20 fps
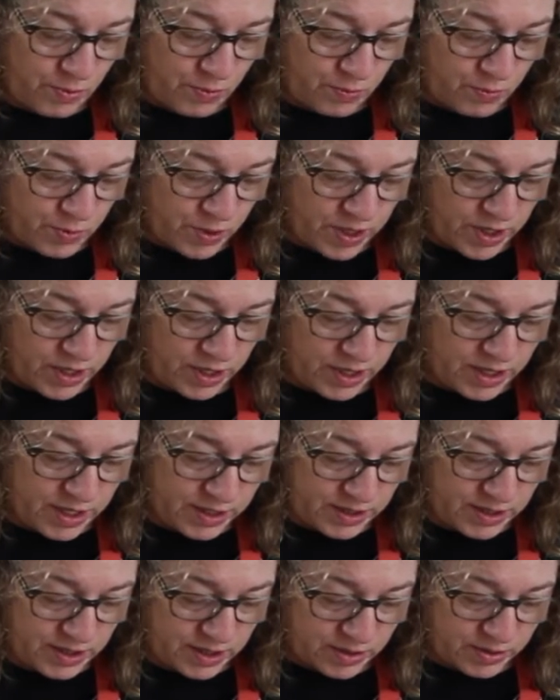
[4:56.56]
We're going to
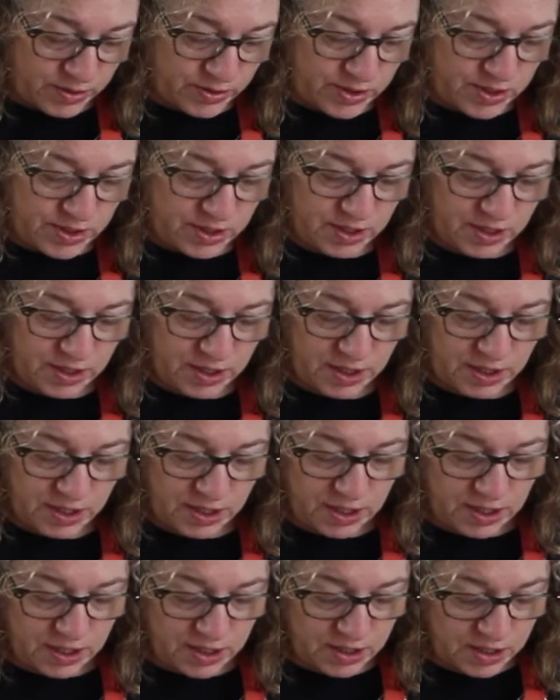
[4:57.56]
cut those
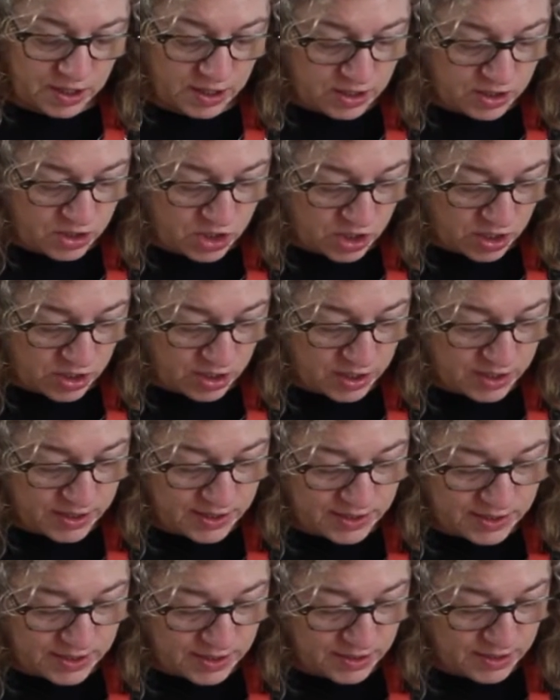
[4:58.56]
into
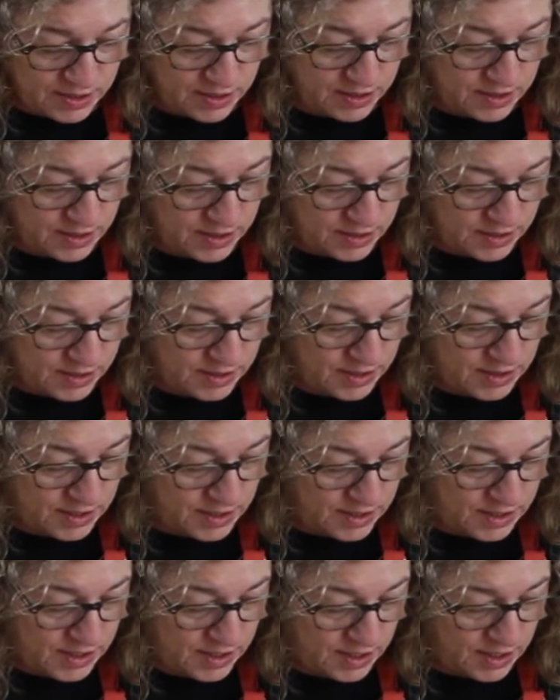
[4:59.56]
chunks. Let's
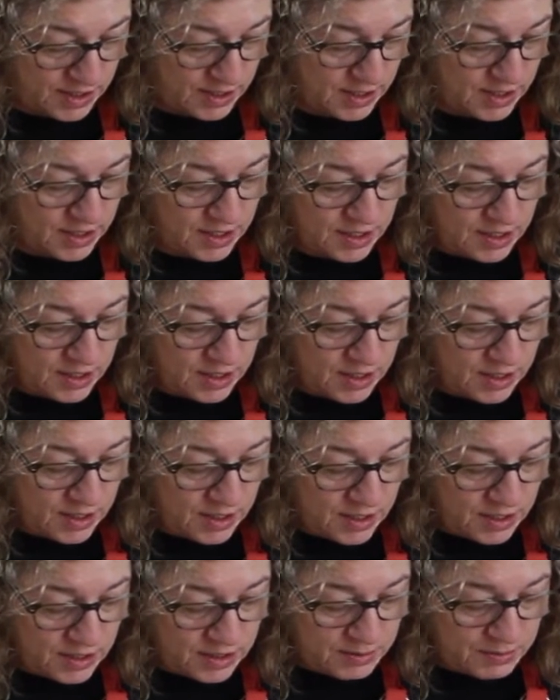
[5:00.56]
see,
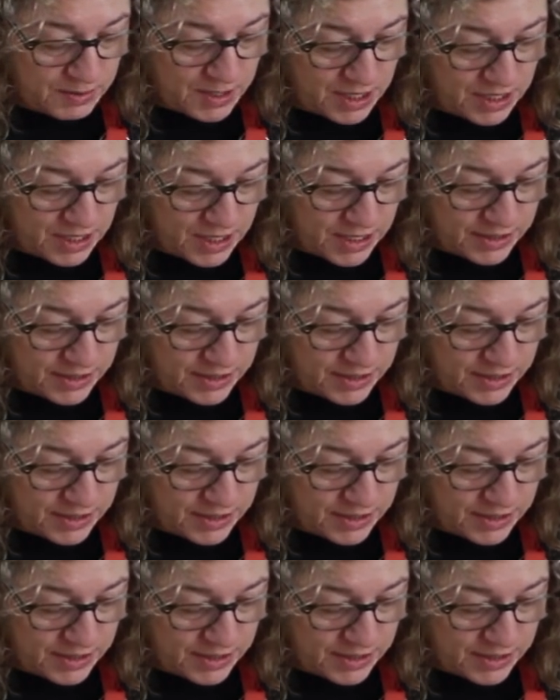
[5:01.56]
depending